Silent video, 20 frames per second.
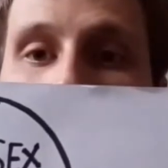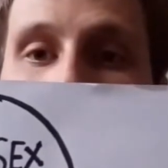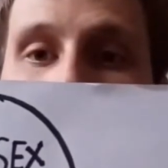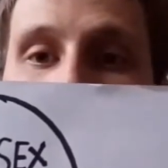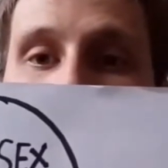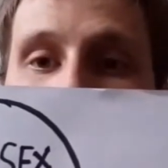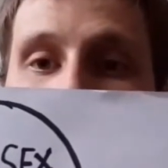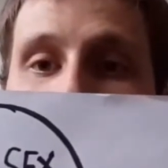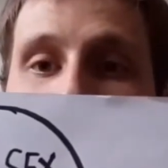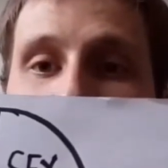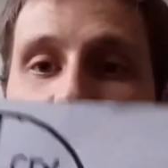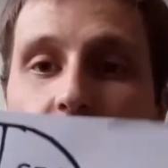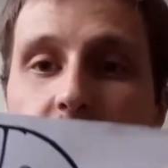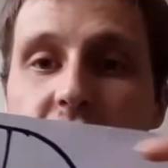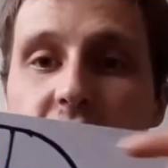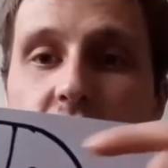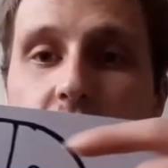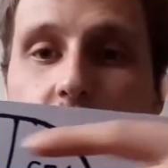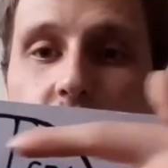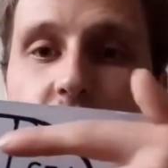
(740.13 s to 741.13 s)
Train
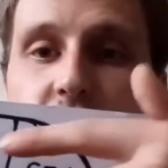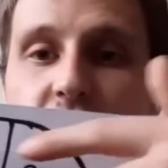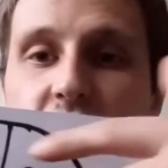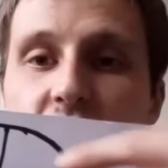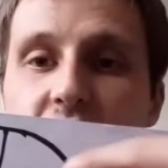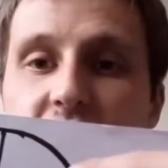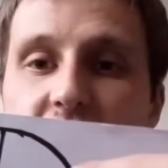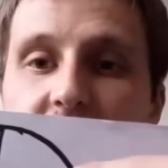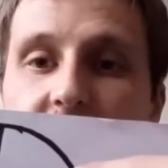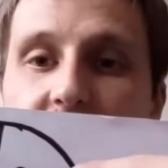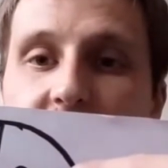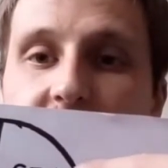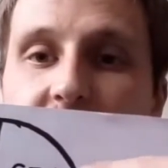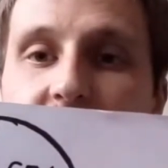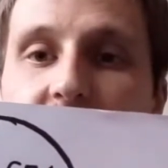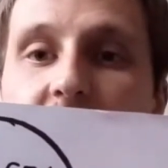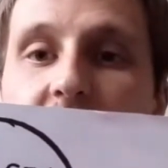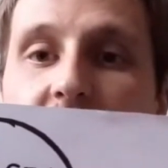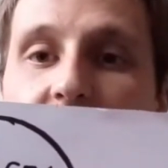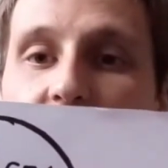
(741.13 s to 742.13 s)
timetables,
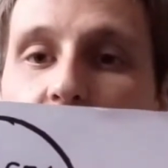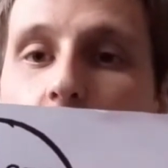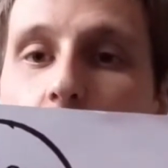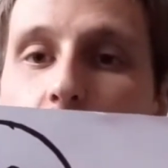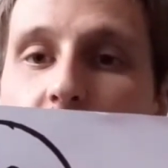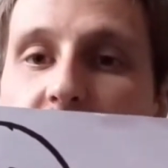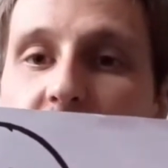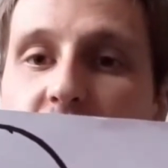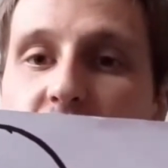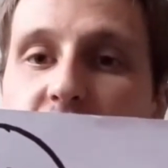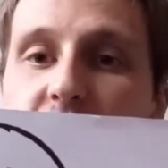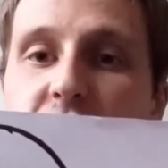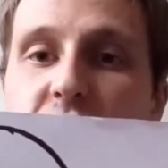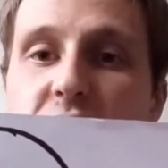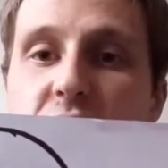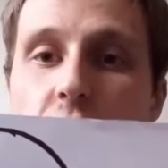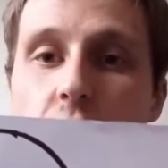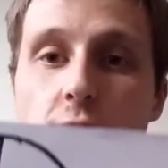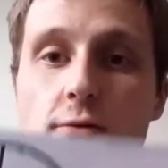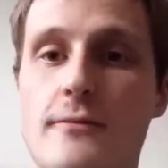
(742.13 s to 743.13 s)
sex, and a combination of the
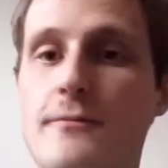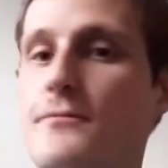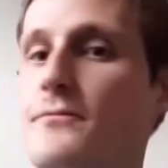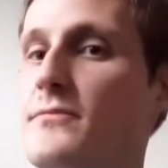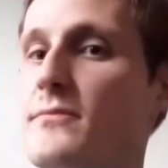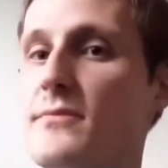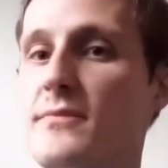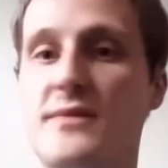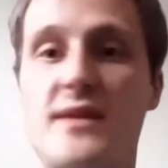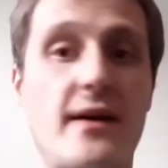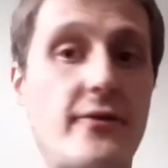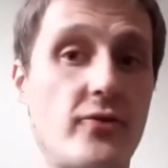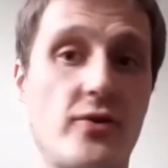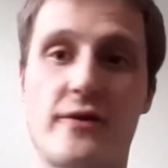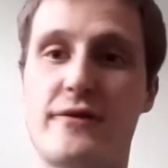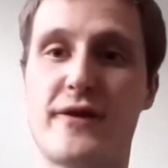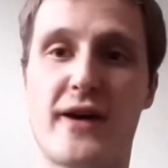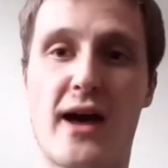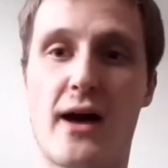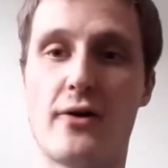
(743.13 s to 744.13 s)
two. Never
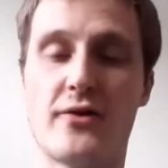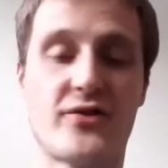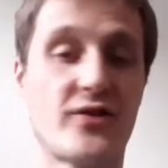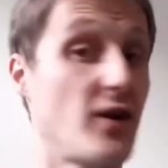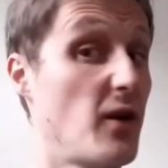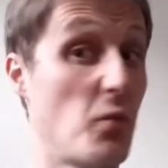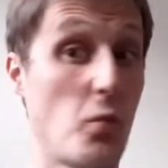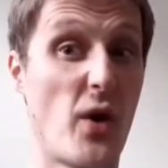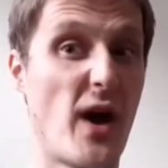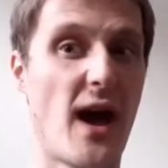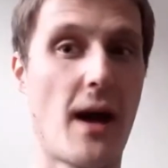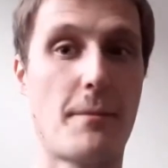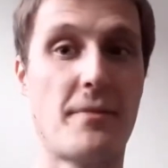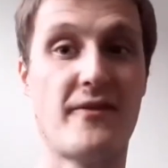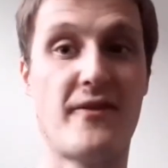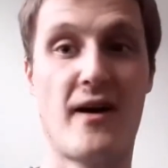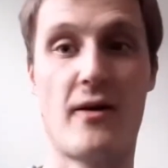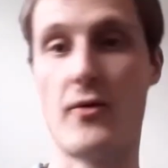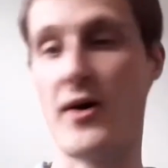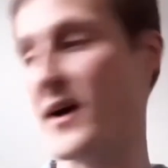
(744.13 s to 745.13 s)
anything else, and we're happy that way.